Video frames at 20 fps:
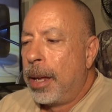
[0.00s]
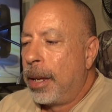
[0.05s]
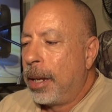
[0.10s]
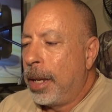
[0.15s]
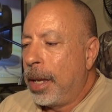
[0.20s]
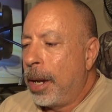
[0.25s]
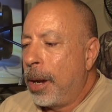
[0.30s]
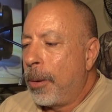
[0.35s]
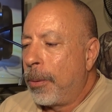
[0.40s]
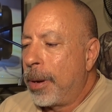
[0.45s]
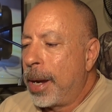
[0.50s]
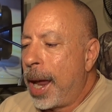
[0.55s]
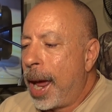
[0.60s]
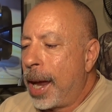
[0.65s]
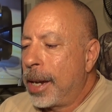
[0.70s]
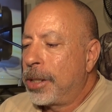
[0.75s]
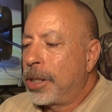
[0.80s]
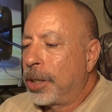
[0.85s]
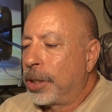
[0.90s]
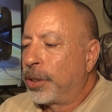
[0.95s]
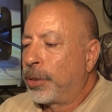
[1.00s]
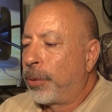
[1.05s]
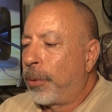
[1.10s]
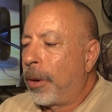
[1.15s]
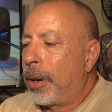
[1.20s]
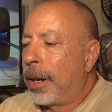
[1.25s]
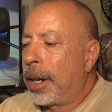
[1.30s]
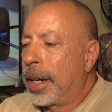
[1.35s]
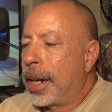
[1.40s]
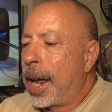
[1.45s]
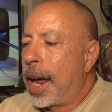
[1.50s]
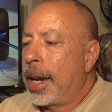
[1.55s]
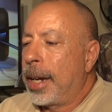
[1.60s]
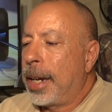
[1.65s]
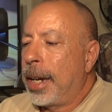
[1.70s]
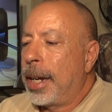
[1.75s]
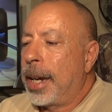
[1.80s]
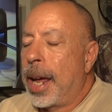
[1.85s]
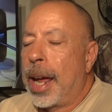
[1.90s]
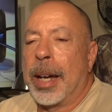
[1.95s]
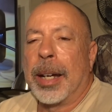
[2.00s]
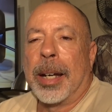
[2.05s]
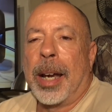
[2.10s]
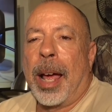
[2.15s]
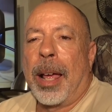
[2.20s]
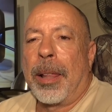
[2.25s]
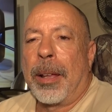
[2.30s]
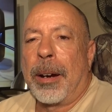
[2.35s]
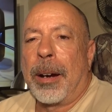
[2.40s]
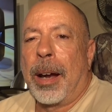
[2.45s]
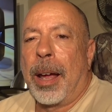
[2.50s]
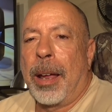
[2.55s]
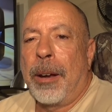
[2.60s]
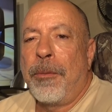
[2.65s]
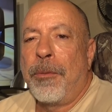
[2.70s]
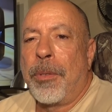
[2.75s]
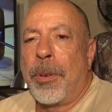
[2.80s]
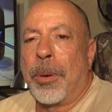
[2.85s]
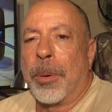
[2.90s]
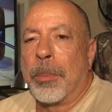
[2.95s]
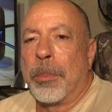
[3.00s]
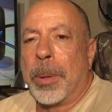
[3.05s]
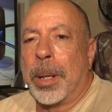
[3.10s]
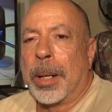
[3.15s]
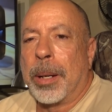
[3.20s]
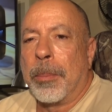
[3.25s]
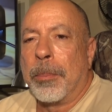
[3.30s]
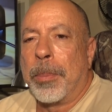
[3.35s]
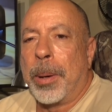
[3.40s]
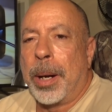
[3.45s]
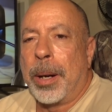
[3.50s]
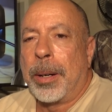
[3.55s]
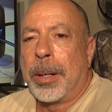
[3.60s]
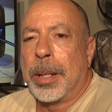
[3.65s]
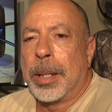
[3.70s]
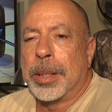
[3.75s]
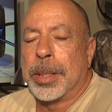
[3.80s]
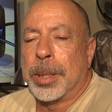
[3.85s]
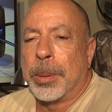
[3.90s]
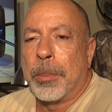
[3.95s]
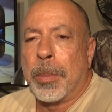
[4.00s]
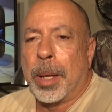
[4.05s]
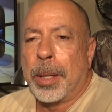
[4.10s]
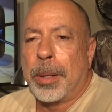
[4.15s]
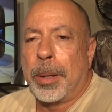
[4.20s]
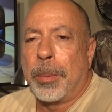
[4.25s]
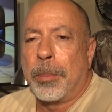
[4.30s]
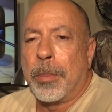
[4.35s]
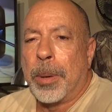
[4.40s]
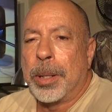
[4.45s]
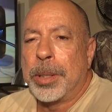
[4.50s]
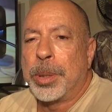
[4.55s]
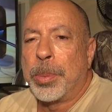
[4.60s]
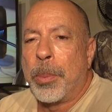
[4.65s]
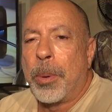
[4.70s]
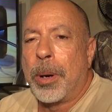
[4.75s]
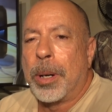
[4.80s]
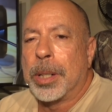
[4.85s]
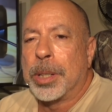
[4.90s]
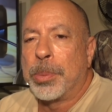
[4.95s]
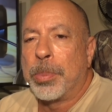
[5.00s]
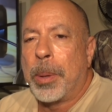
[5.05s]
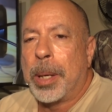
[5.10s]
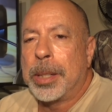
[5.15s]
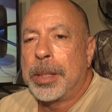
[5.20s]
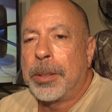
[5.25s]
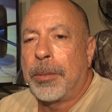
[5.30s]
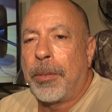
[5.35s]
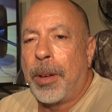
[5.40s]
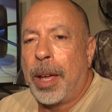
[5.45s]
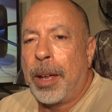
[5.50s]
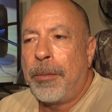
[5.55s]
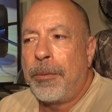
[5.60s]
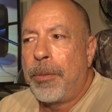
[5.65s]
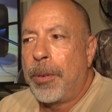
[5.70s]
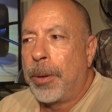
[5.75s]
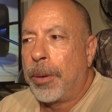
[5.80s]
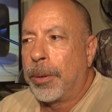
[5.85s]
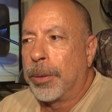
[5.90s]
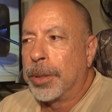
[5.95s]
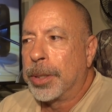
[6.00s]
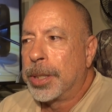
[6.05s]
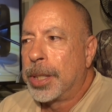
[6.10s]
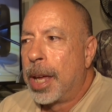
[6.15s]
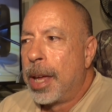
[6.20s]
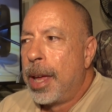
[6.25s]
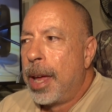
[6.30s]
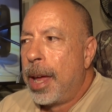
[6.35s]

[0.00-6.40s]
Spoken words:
you know, not just for a $99 headphone, but compared to some other much more expensive headphones.